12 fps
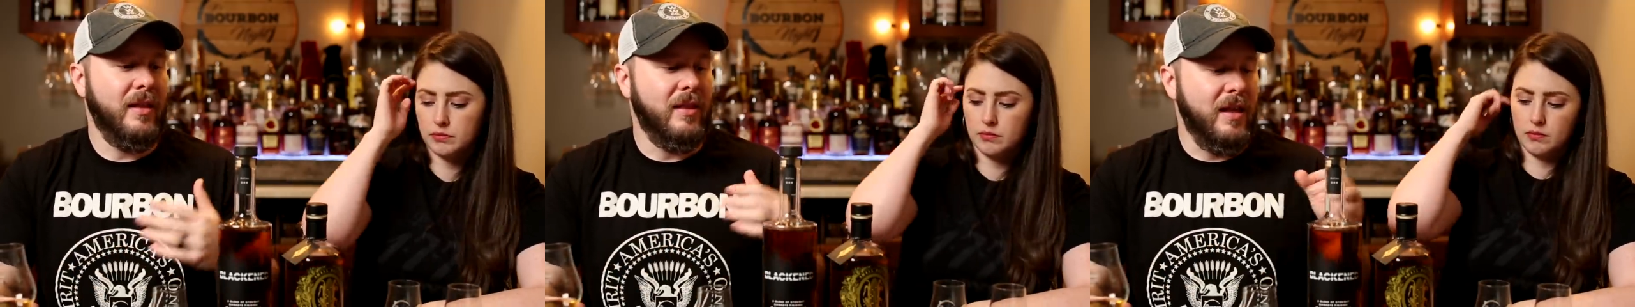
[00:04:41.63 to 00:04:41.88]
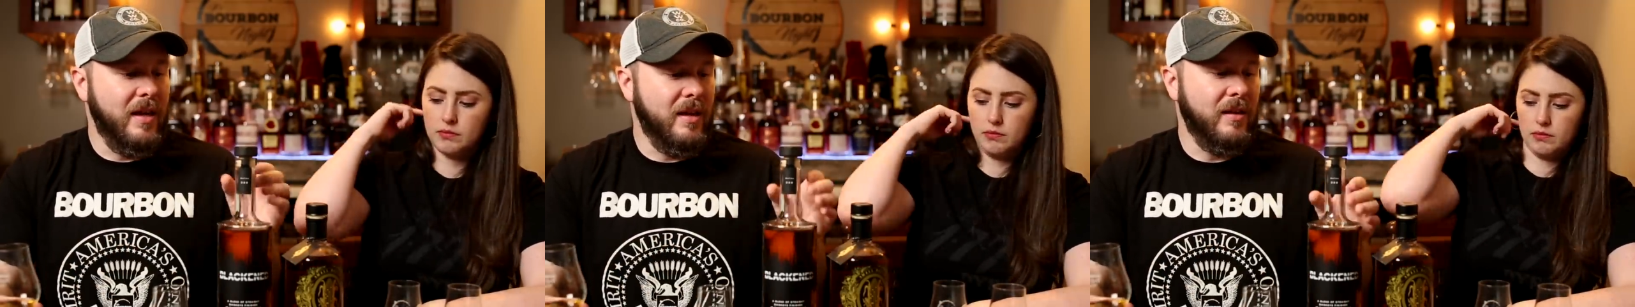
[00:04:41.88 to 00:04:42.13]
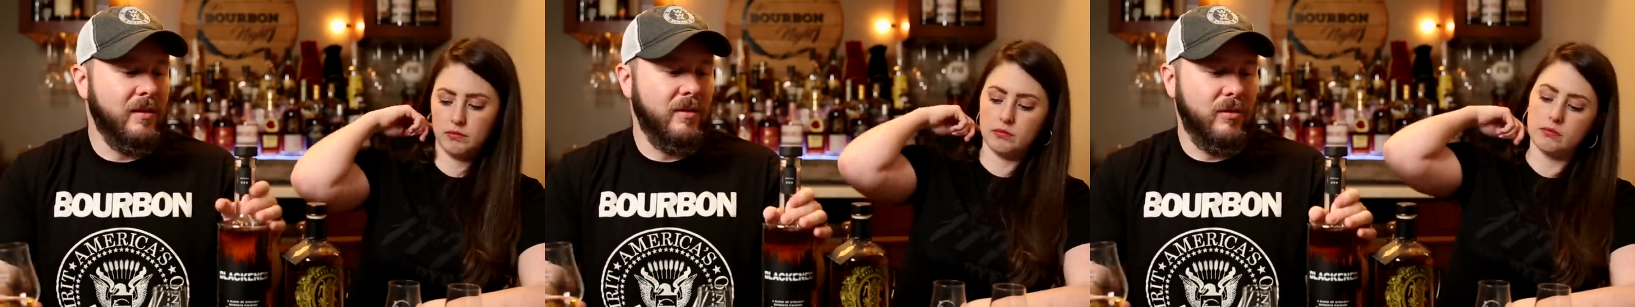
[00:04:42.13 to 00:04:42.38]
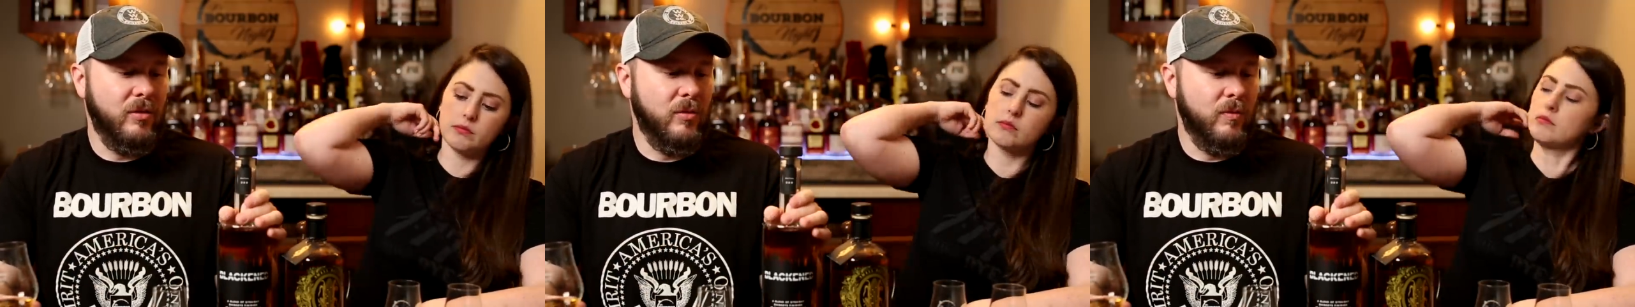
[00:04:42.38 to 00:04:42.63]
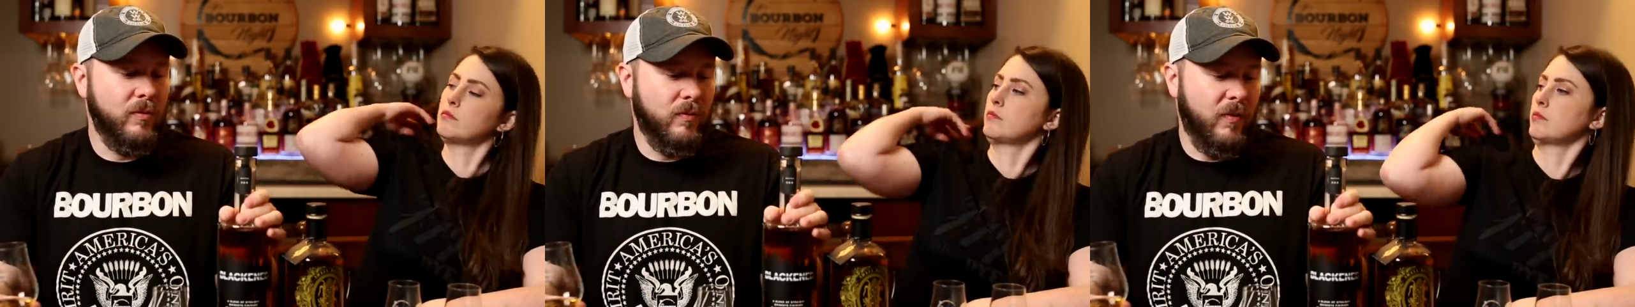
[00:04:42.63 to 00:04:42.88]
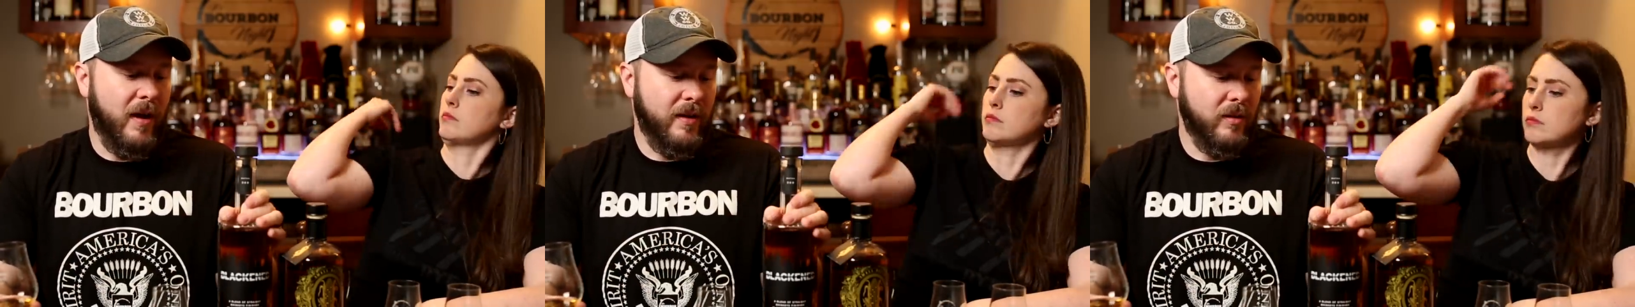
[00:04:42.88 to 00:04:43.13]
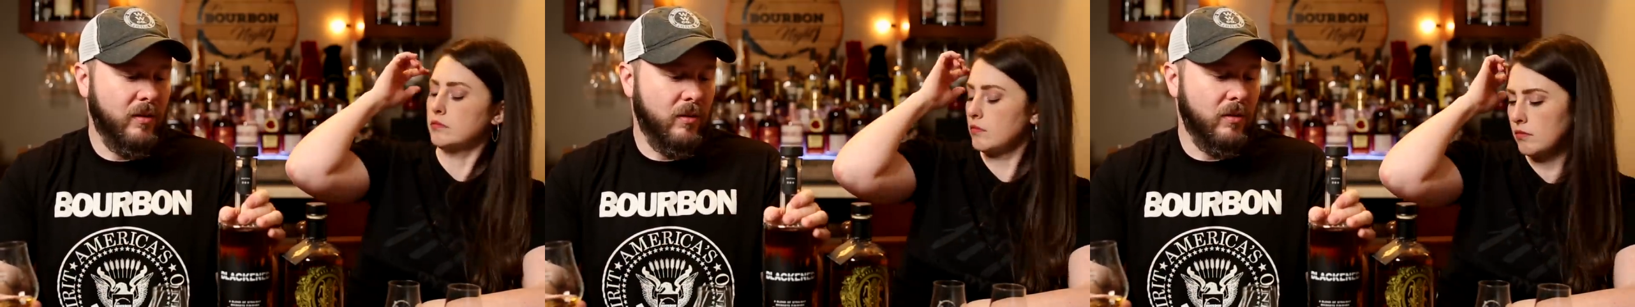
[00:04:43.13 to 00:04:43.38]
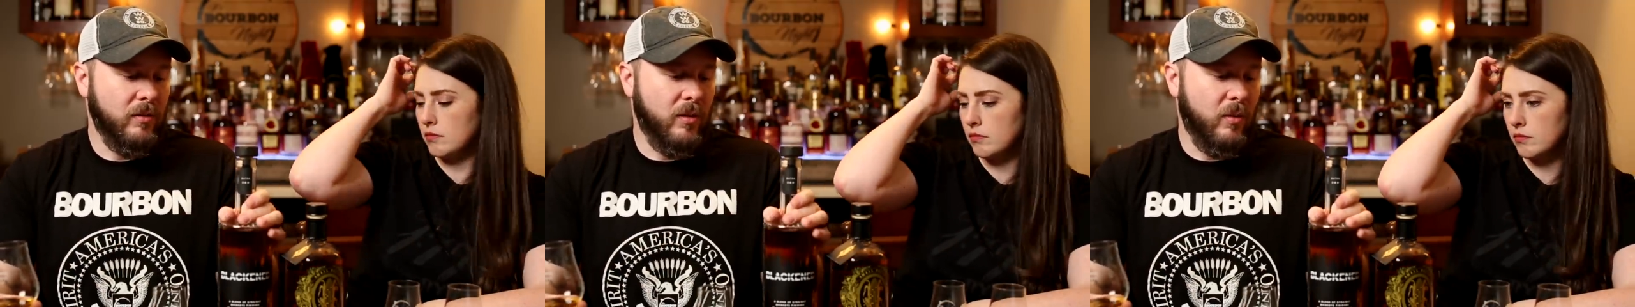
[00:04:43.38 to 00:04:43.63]
Speaker 1: then you find
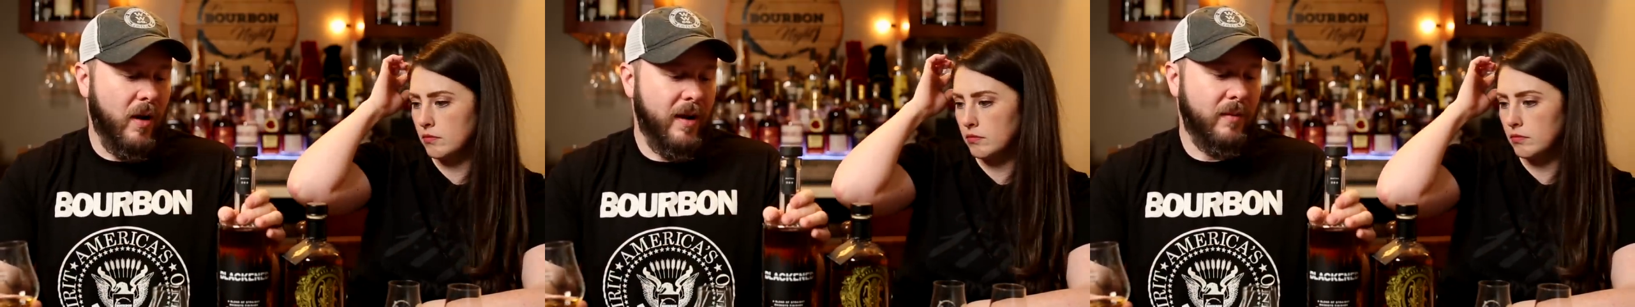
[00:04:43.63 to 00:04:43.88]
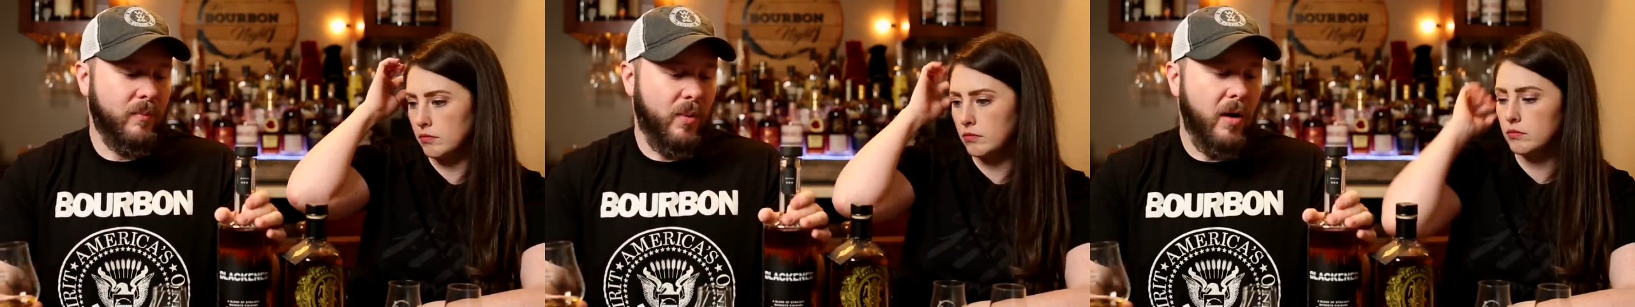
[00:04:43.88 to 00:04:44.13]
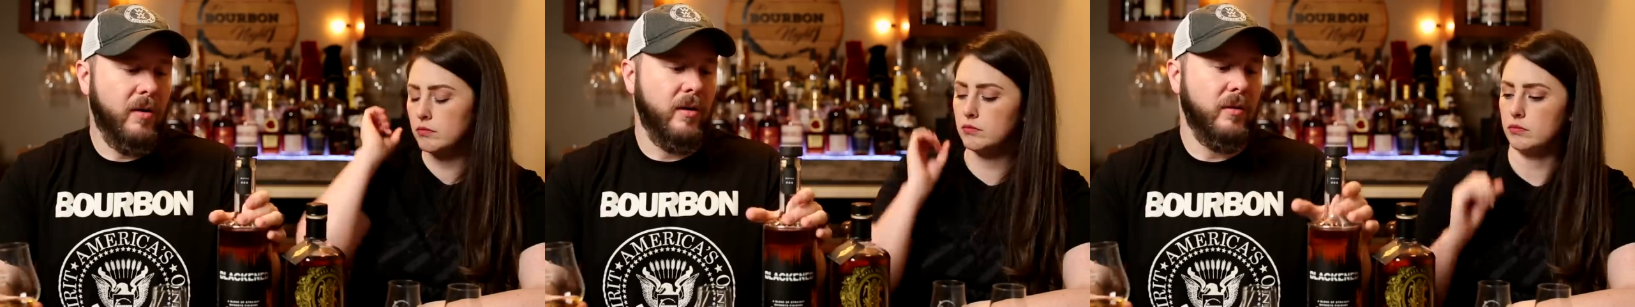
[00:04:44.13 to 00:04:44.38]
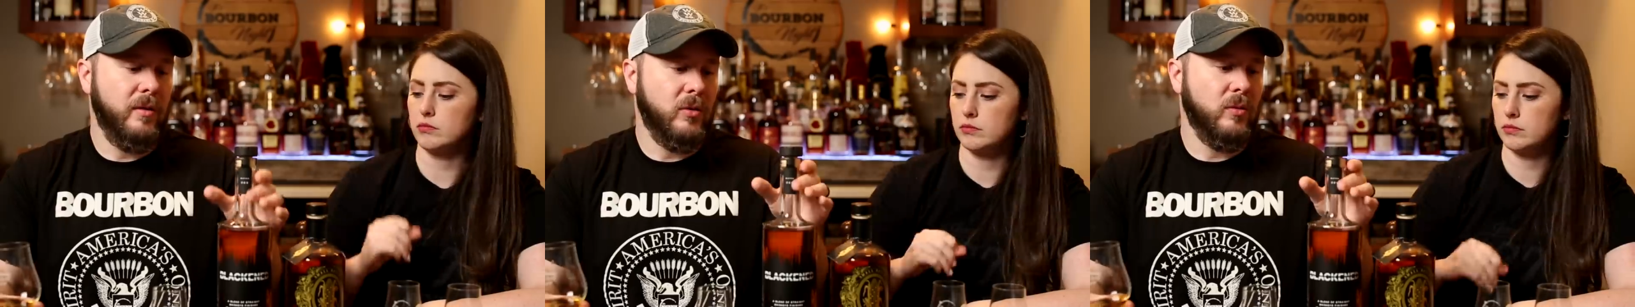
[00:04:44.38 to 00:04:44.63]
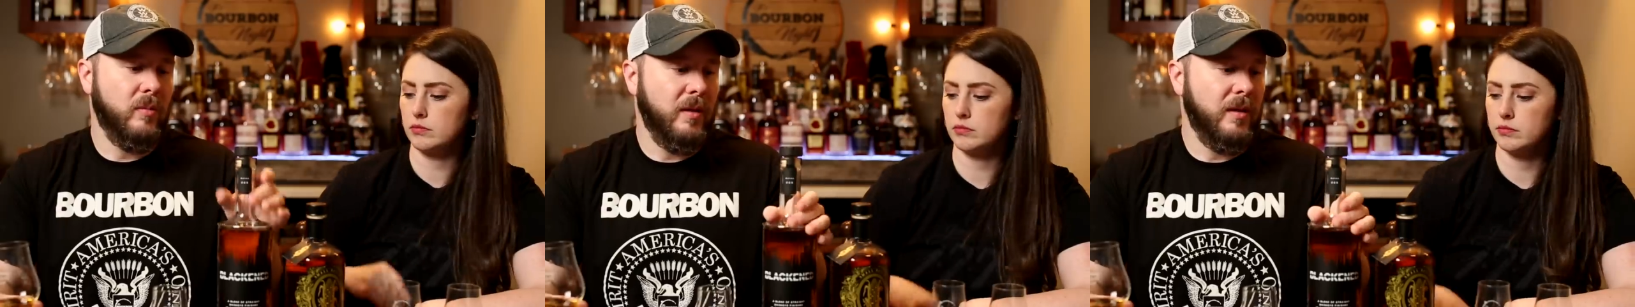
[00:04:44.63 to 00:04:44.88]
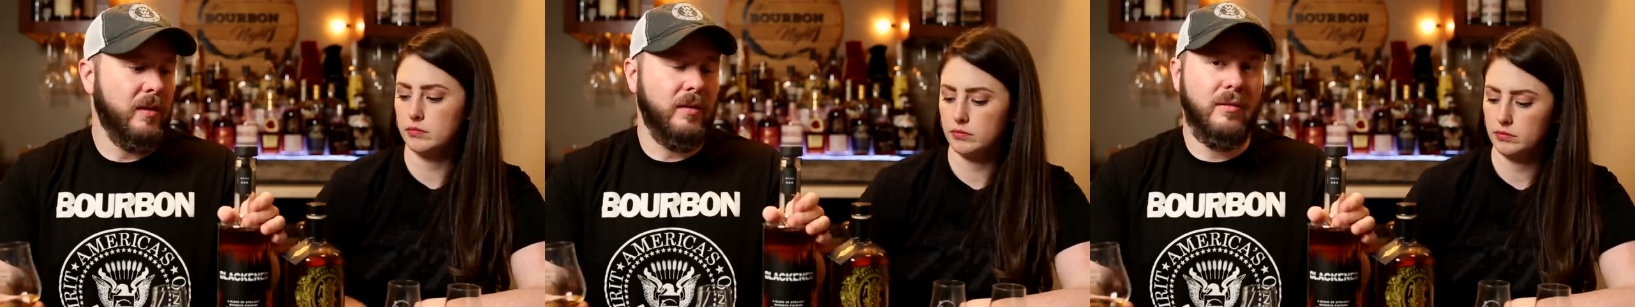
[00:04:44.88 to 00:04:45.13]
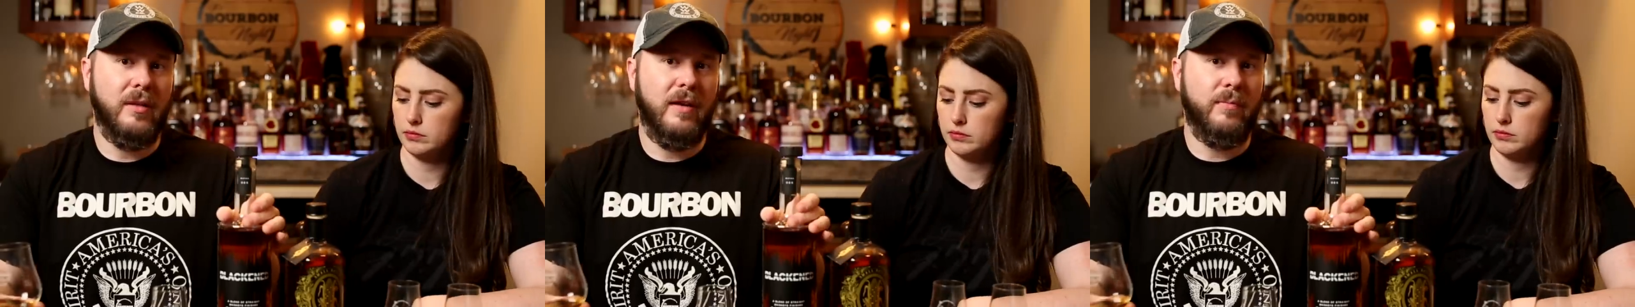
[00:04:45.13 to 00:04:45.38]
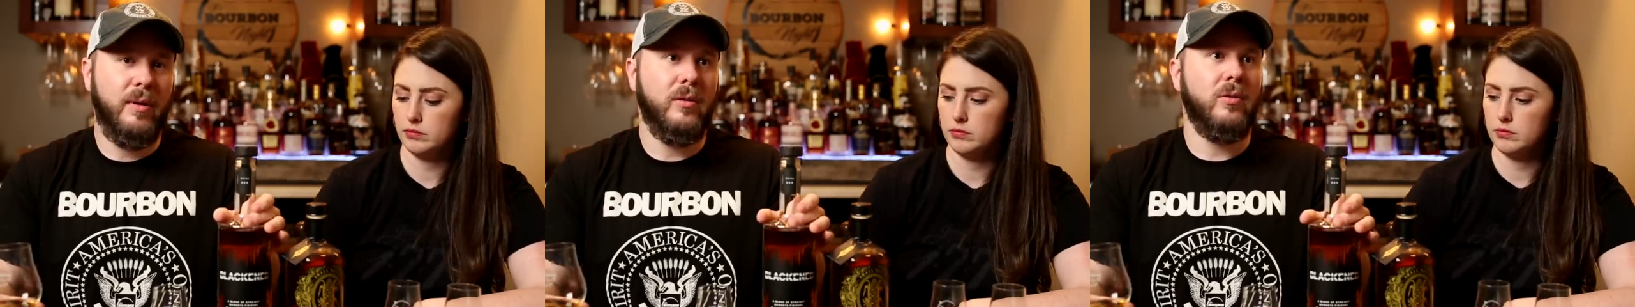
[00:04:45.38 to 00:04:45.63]
the the right partner. This one being in
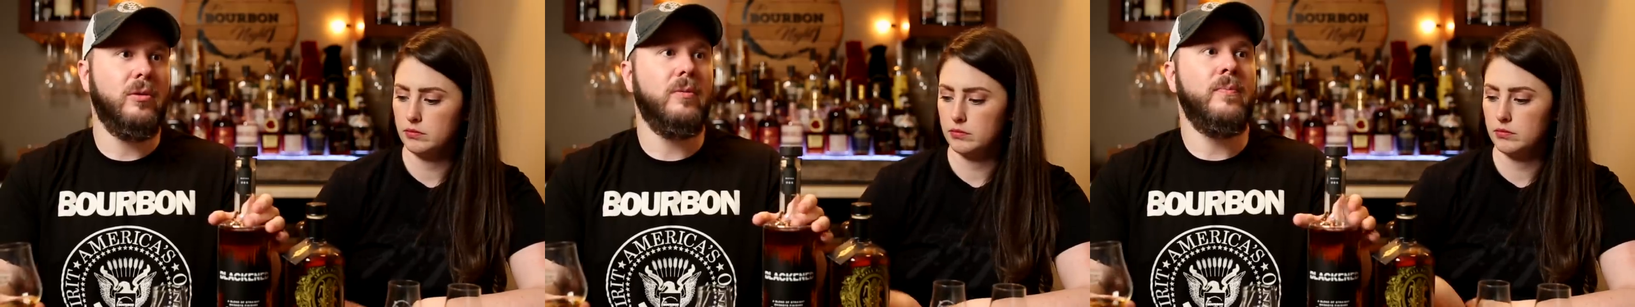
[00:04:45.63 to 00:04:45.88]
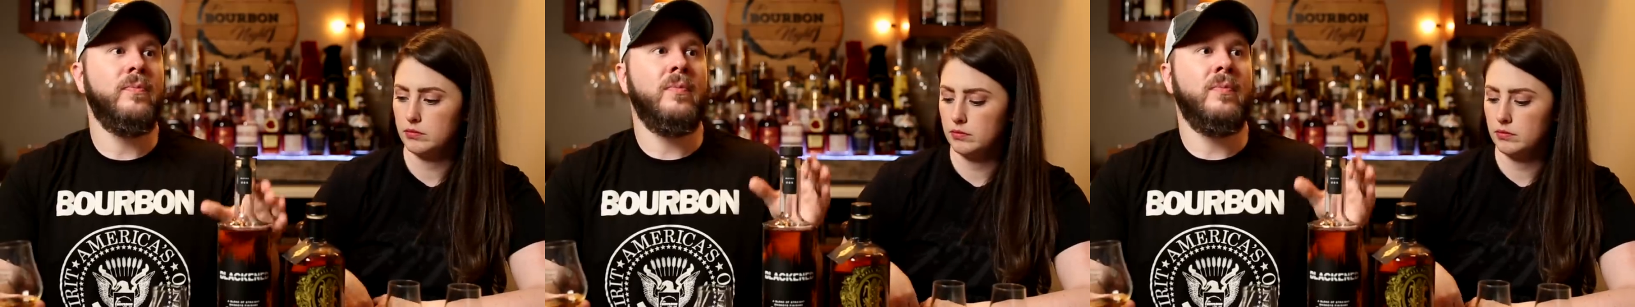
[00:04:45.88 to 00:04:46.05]
Dave Pickerell,